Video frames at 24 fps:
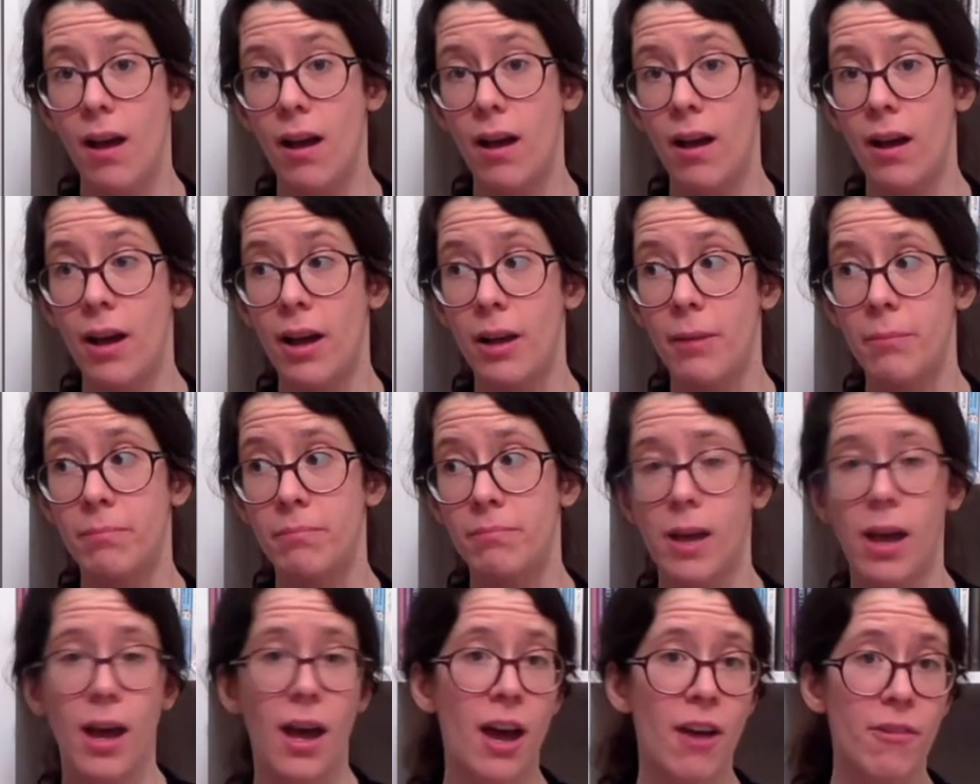I'm
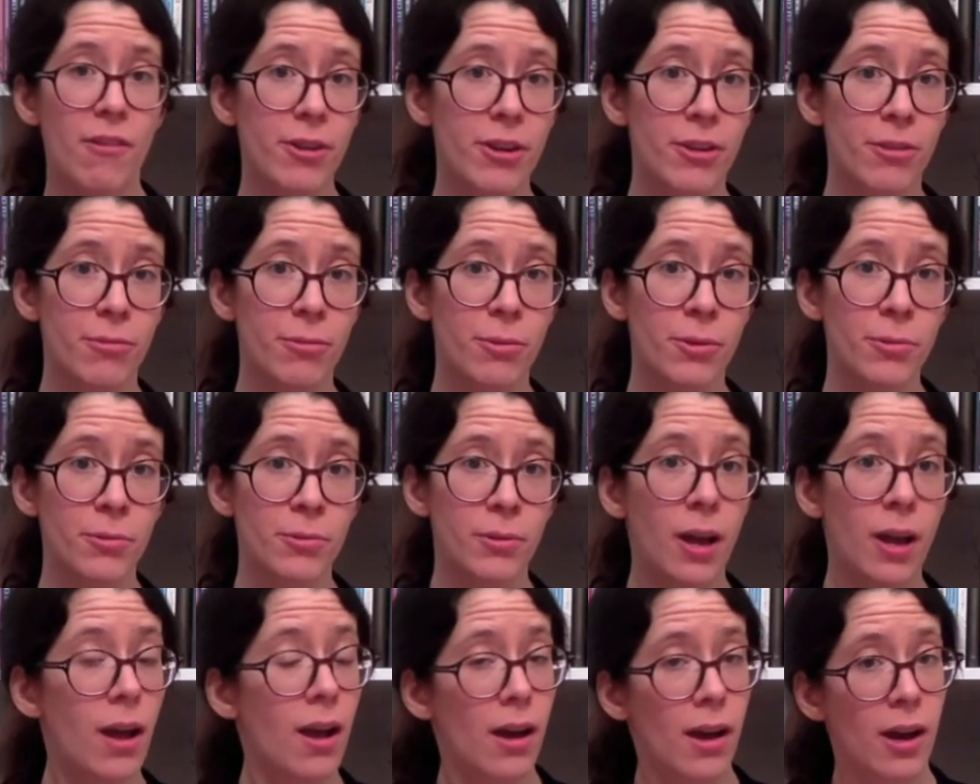halfway
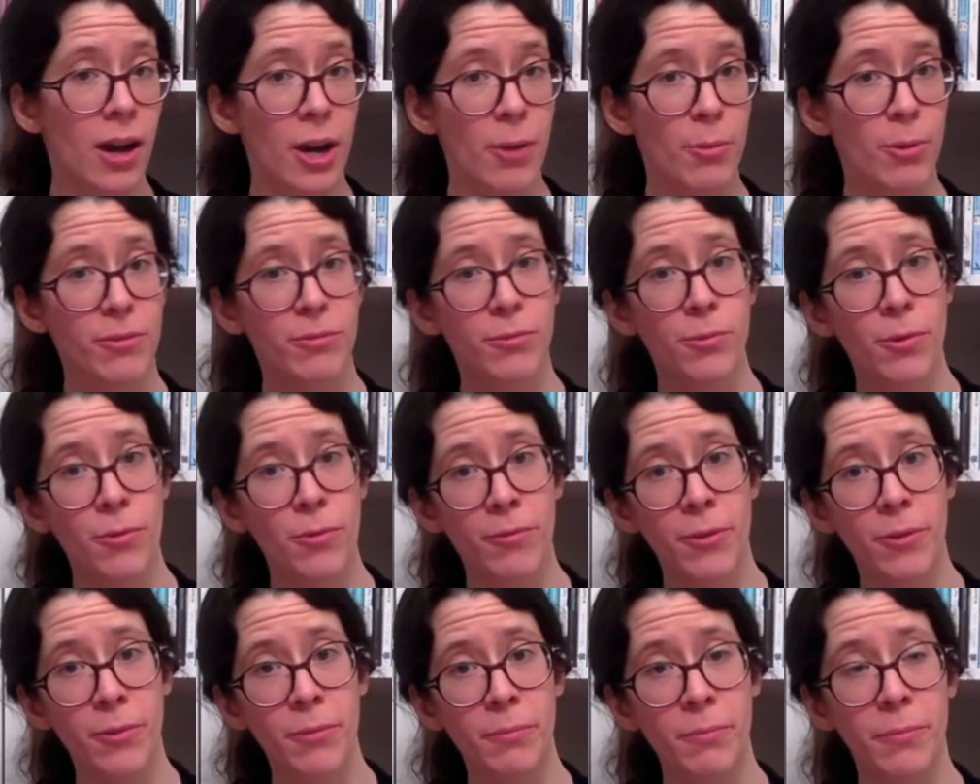through. I read four of
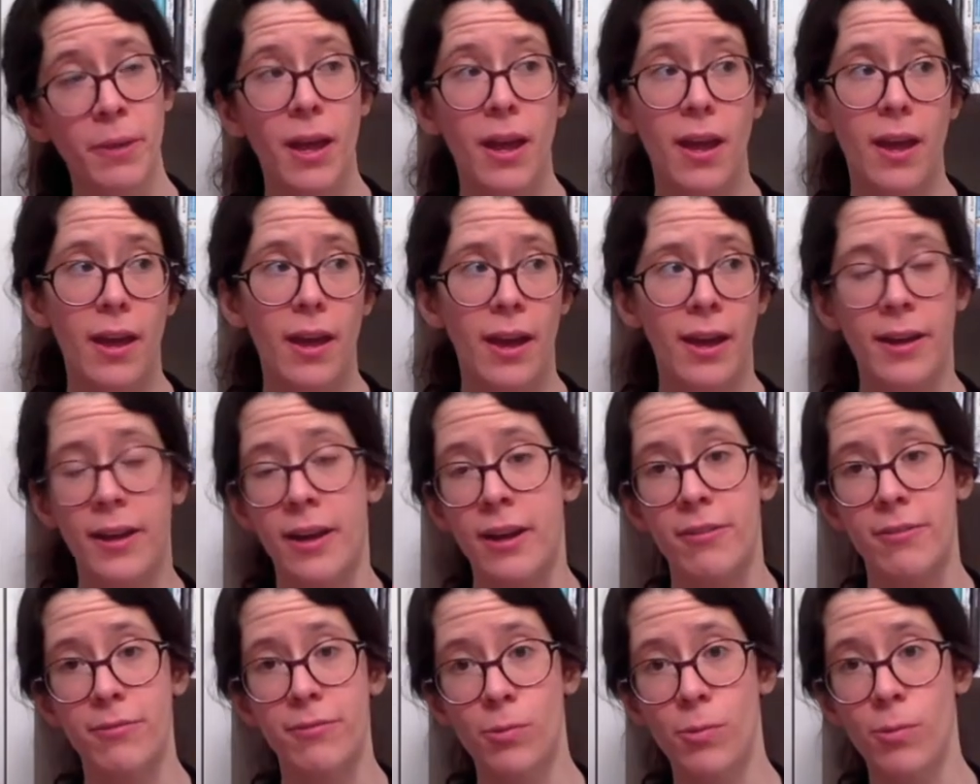them, and I
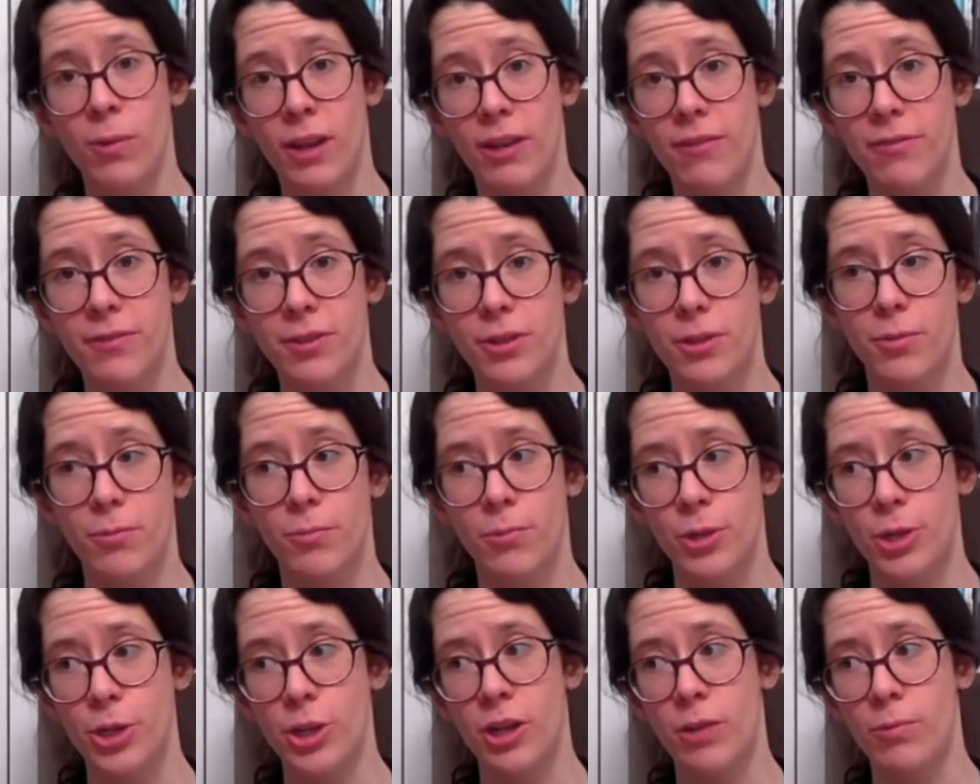have four left,
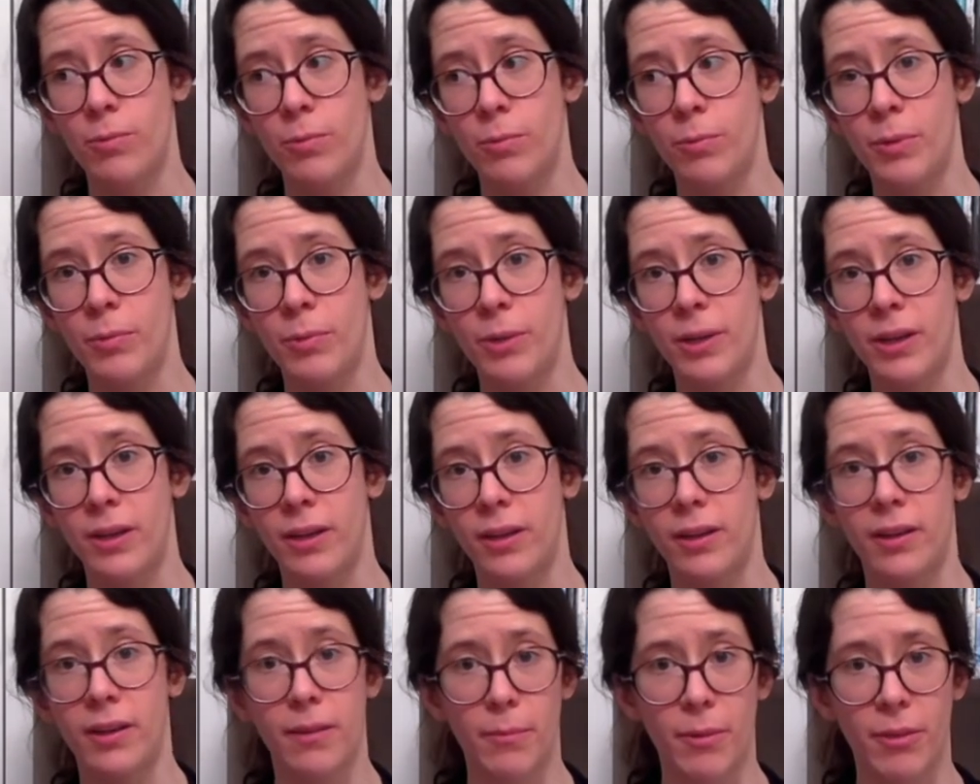which I will be
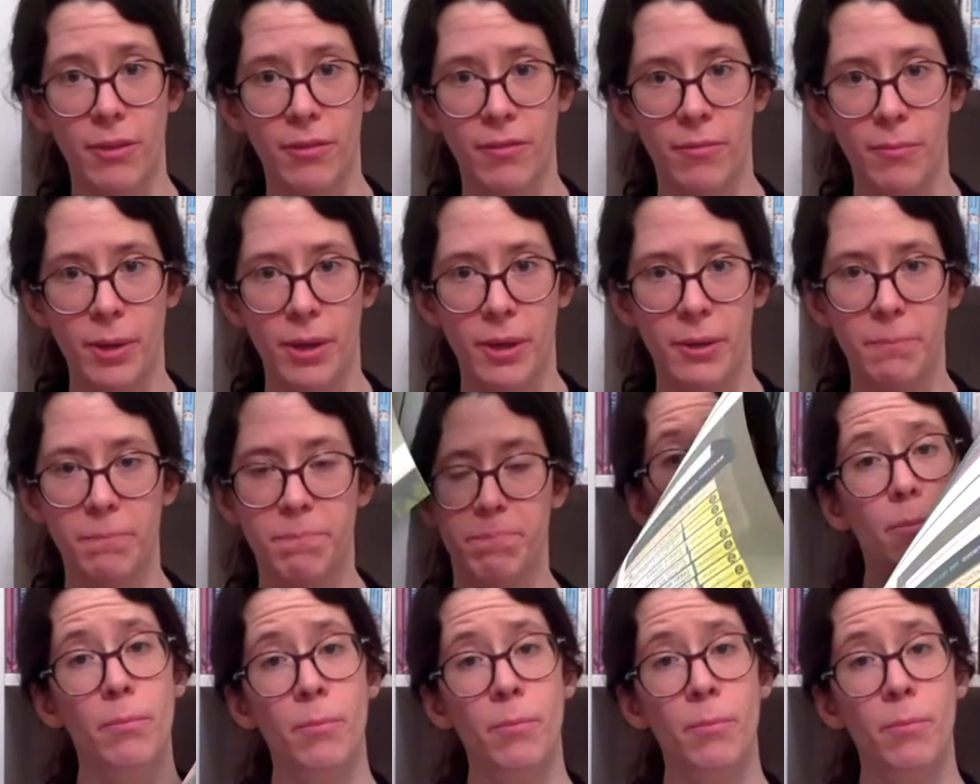reading in the month of May.